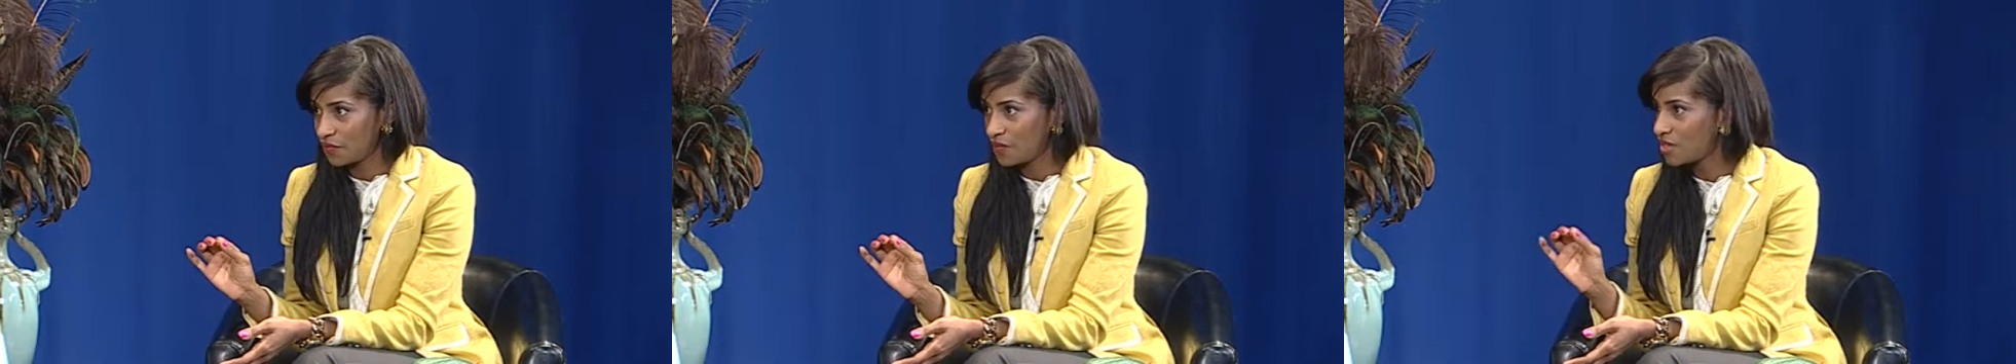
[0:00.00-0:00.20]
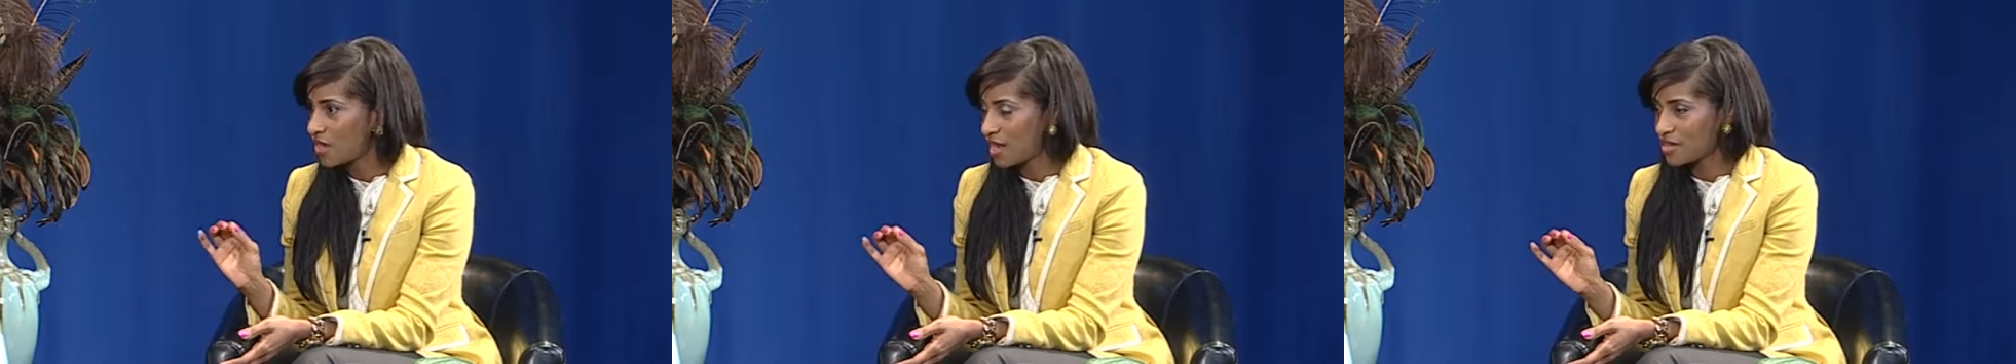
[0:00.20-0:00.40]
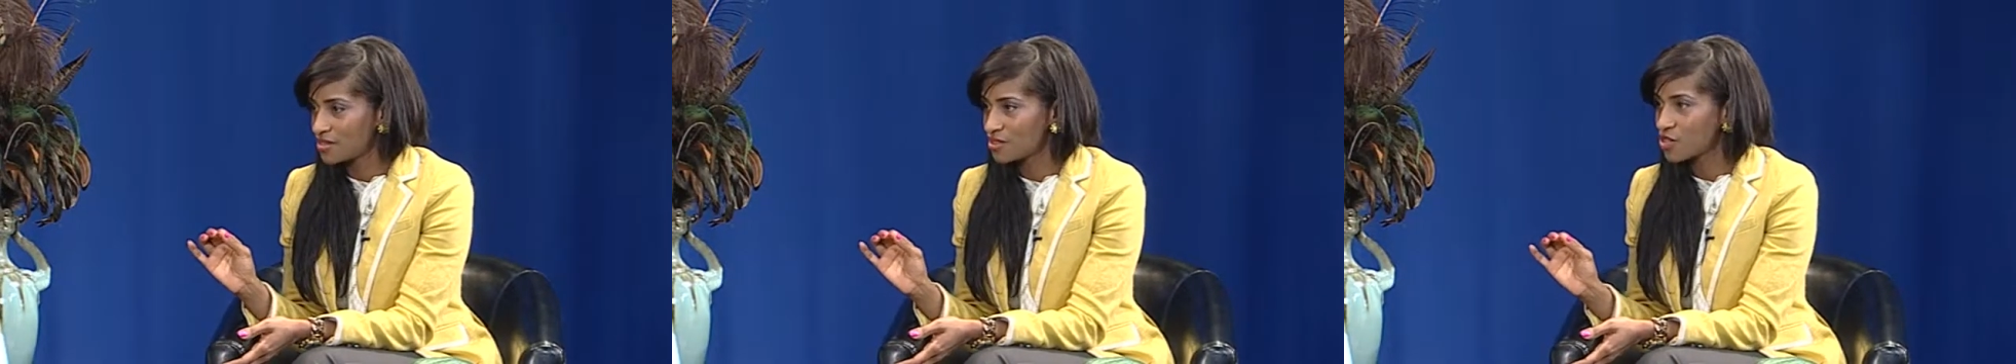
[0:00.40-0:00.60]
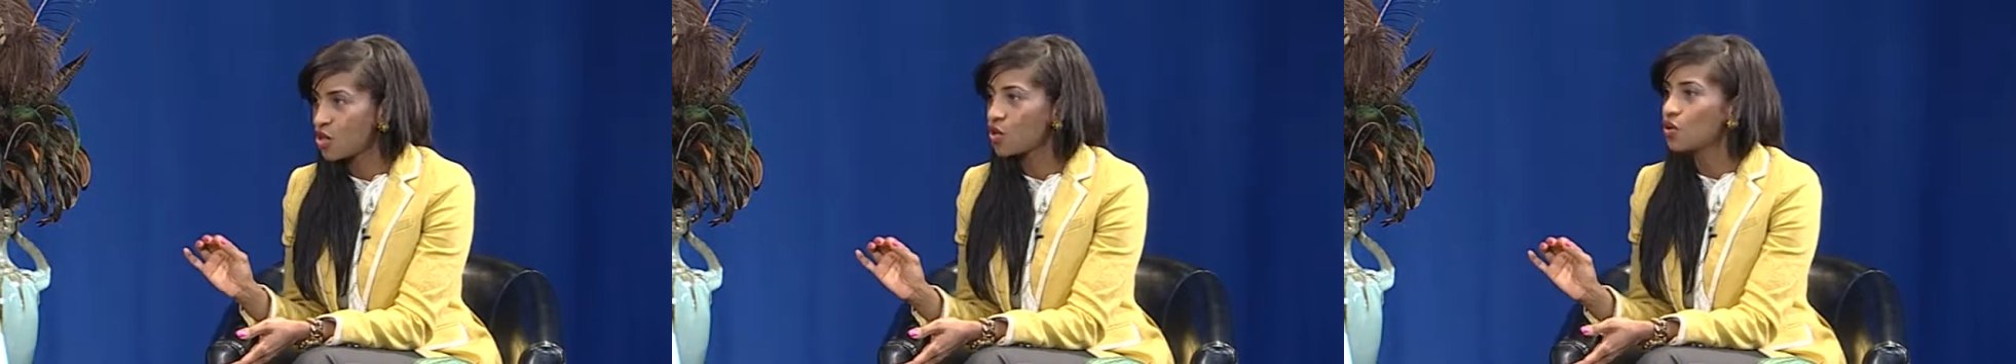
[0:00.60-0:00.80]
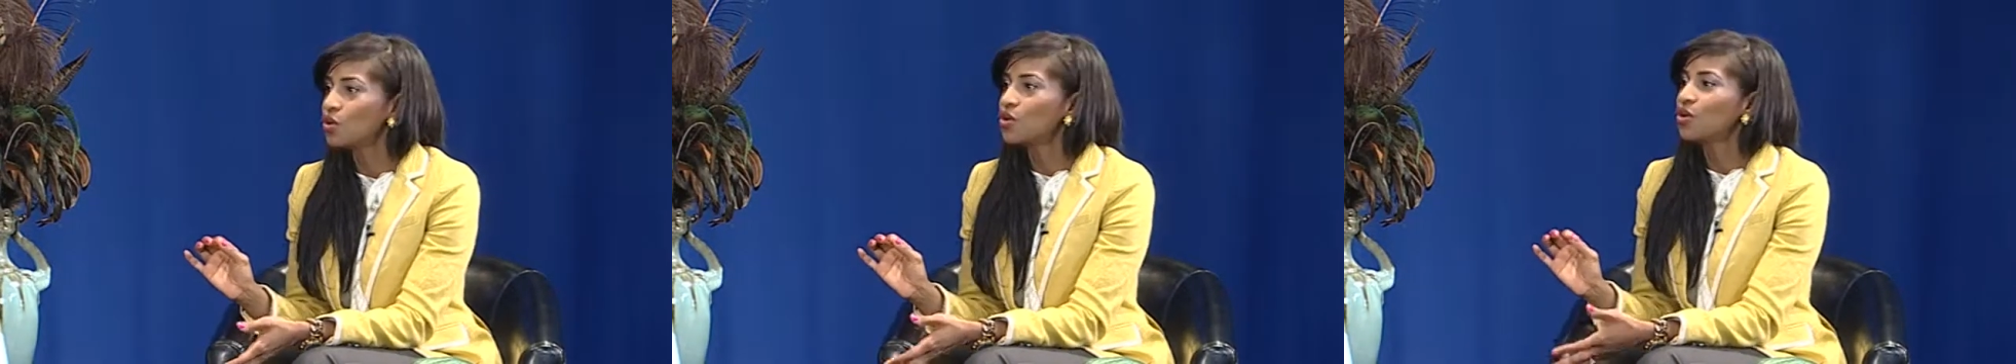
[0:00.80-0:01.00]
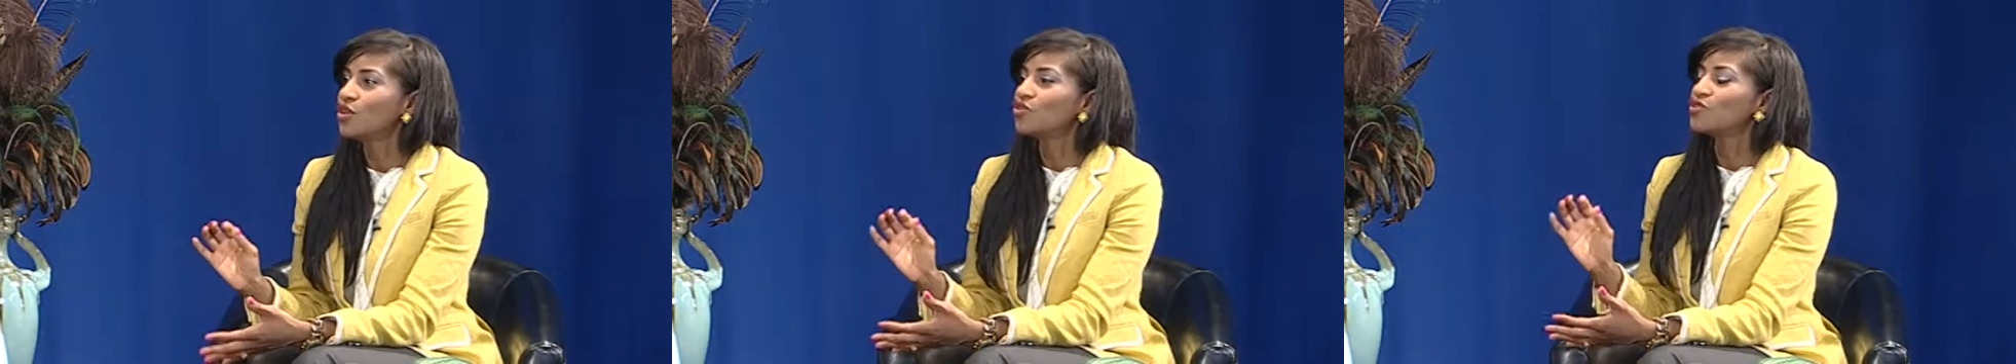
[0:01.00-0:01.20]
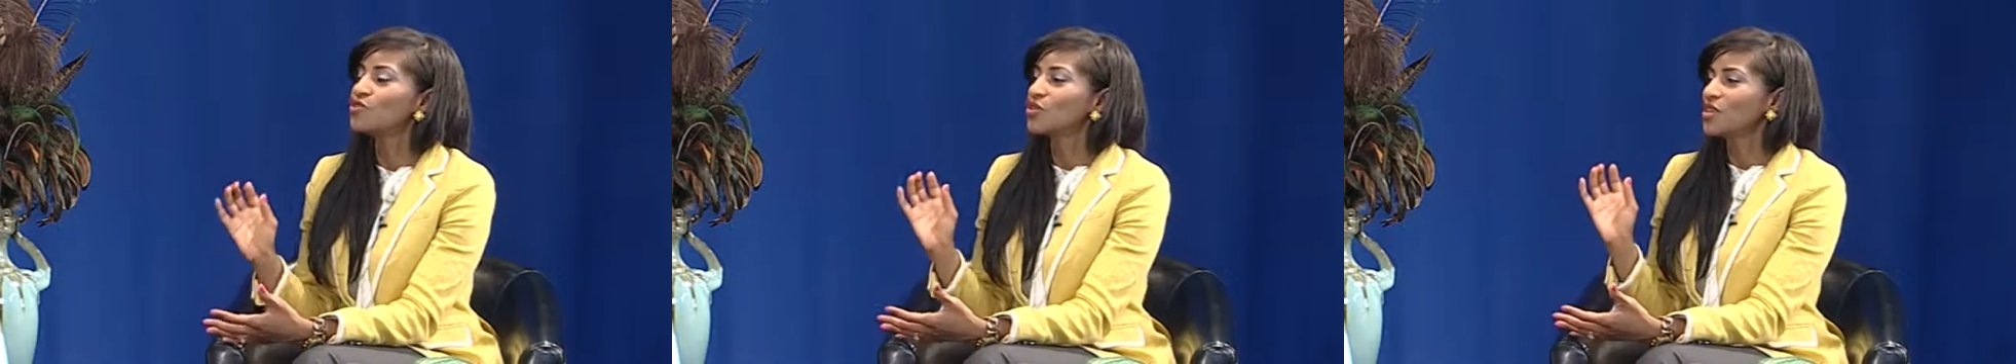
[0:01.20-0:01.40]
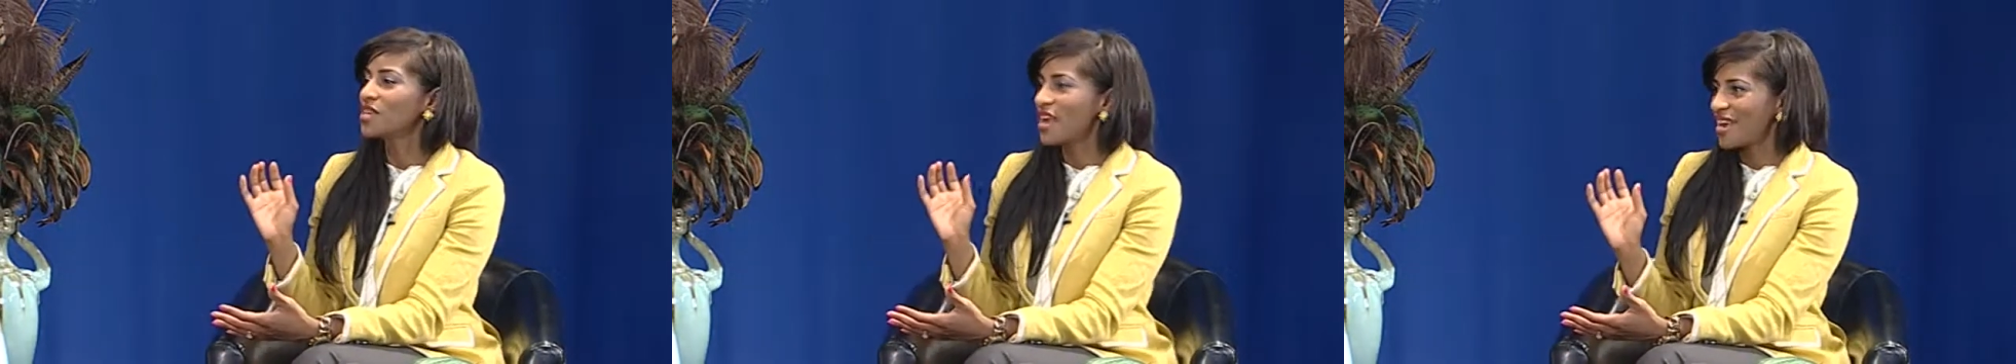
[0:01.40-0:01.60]
Yes. So
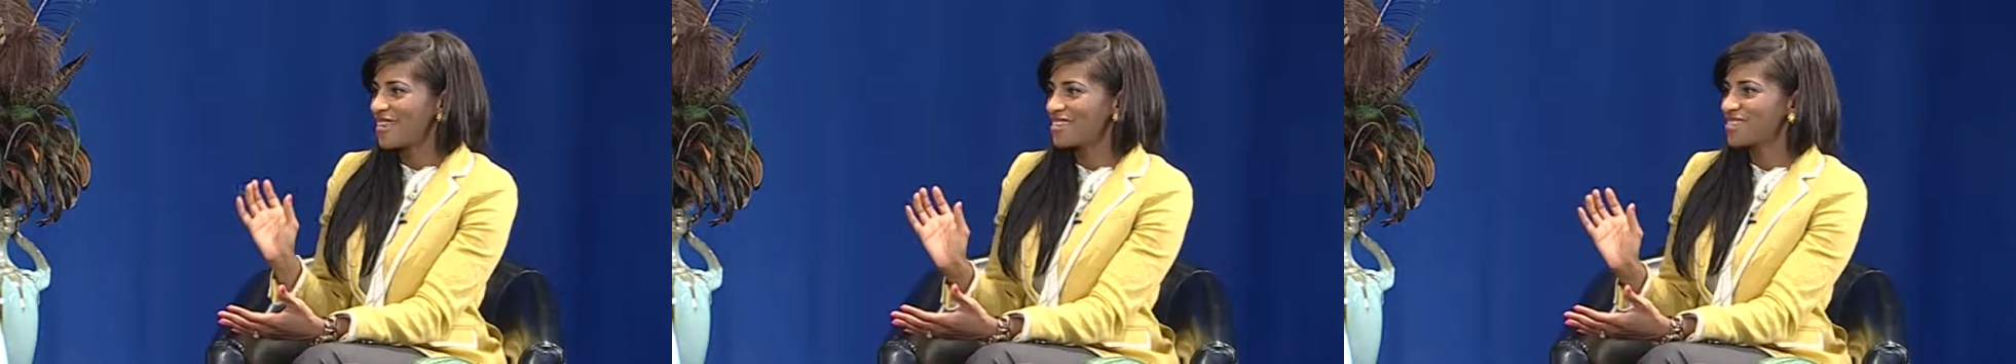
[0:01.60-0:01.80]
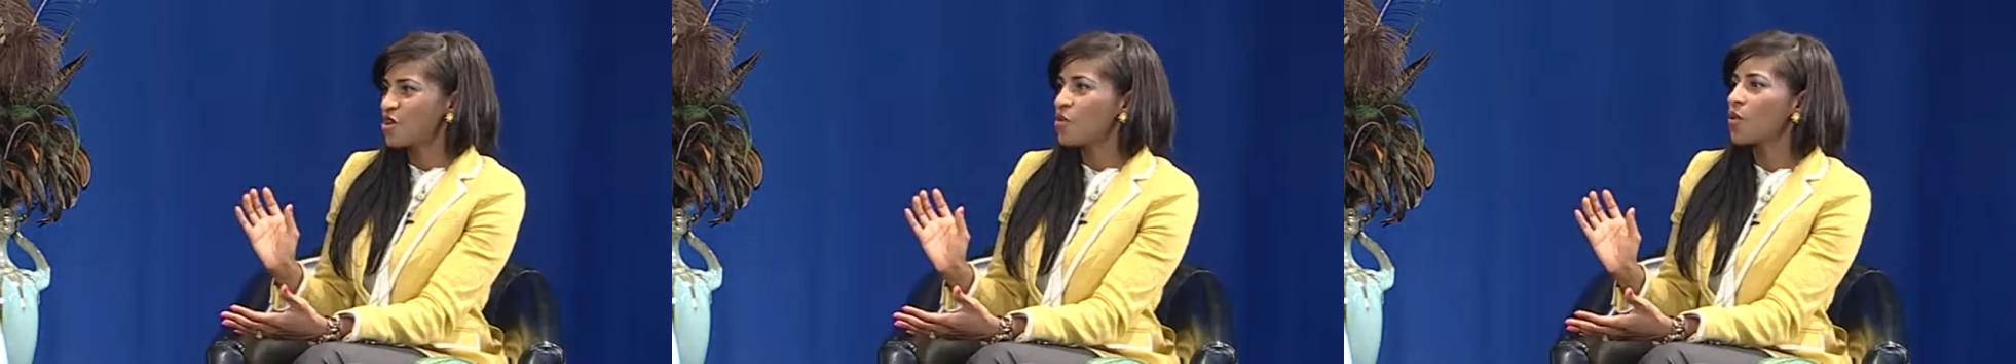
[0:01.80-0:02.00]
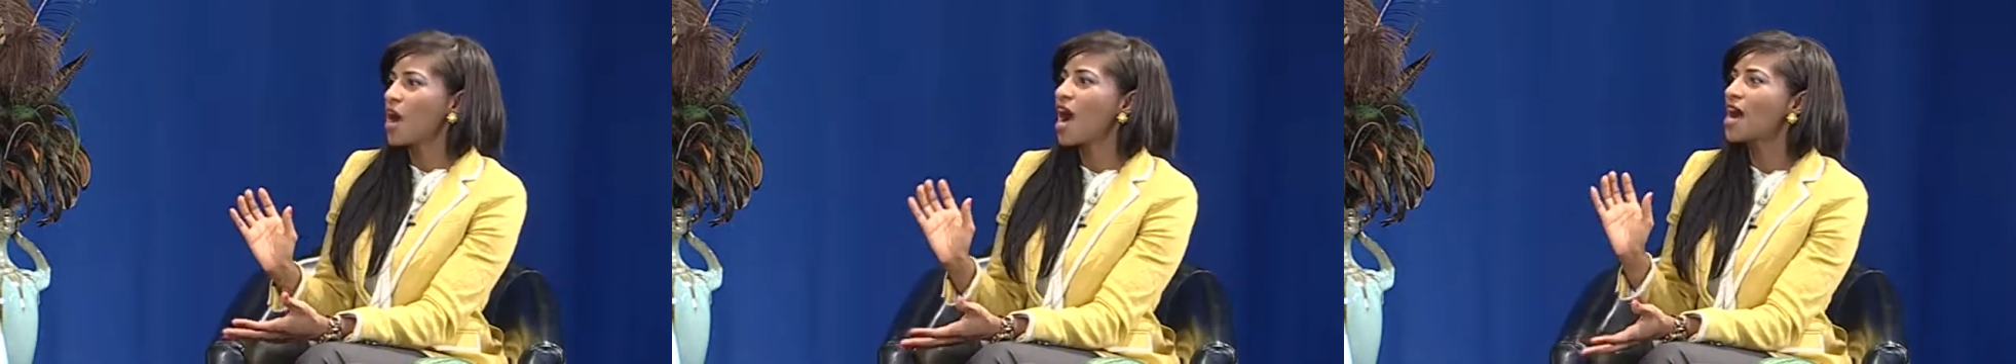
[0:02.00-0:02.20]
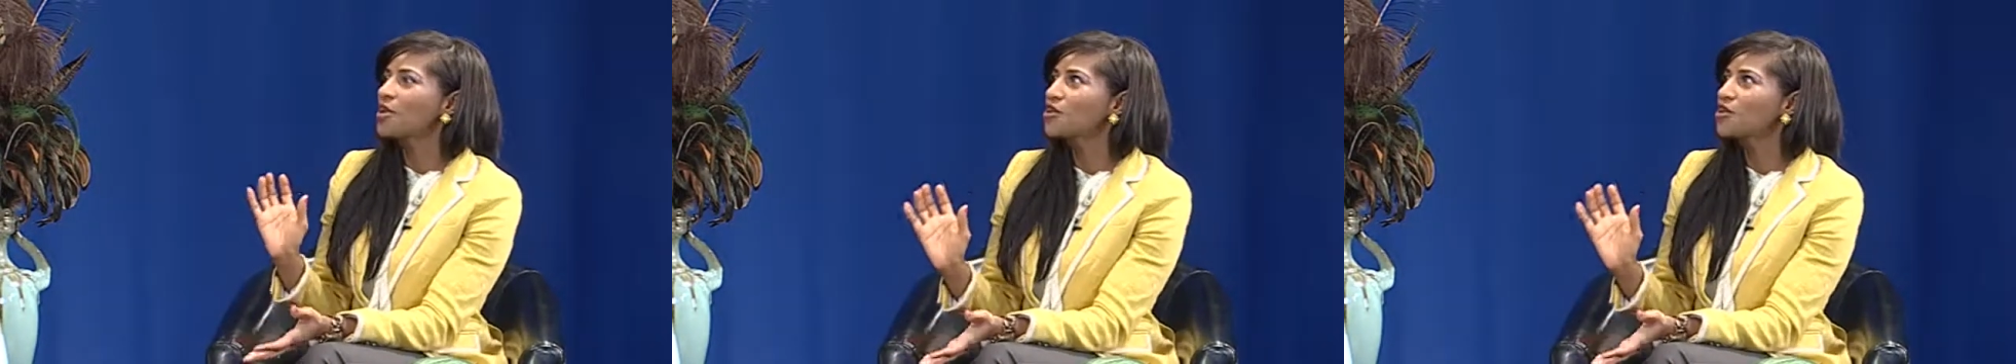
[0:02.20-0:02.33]
how